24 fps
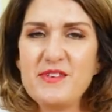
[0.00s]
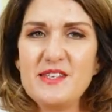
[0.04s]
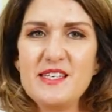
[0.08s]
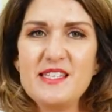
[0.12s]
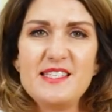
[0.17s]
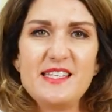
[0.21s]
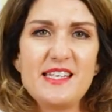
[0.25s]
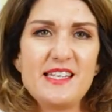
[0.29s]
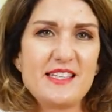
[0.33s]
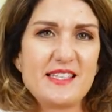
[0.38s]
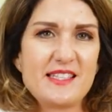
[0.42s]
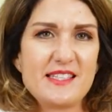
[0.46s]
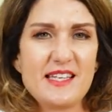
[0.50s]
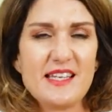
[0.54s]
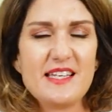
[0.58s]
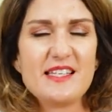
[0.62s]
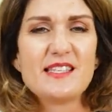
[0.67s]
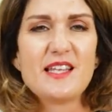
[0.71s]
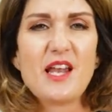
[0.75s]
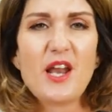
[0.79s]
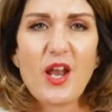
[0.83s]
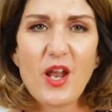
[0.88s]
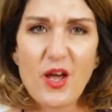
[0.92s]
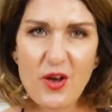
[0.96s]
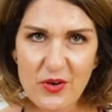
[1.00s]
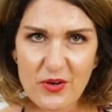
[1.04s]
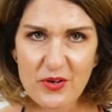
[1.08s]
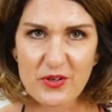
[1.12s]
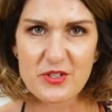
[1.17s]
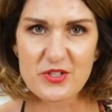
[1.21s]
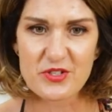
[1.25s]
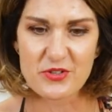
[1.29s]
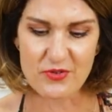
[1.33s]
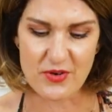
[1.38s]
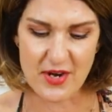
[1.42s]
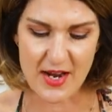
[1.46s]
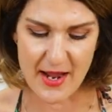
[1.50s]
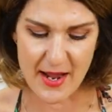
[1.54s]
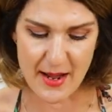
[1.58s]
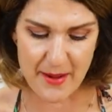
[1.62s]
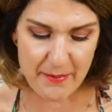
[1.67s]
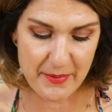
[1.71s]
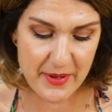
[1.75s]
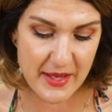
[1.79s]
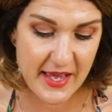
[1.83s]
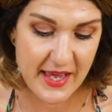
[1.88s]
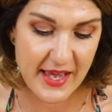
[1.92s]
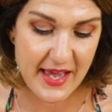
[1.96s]
you did because it is a long
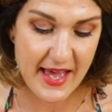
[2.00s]
strap.